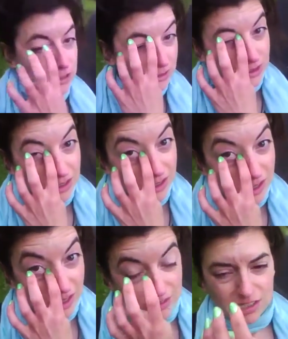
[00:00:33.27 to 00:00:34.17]
shorter,
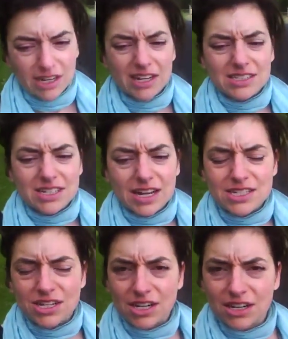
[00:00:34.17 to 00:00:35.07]
actually. And it's a
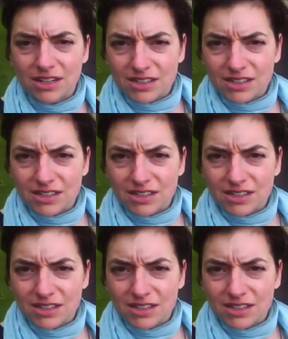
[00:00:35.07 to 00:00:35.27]
nicer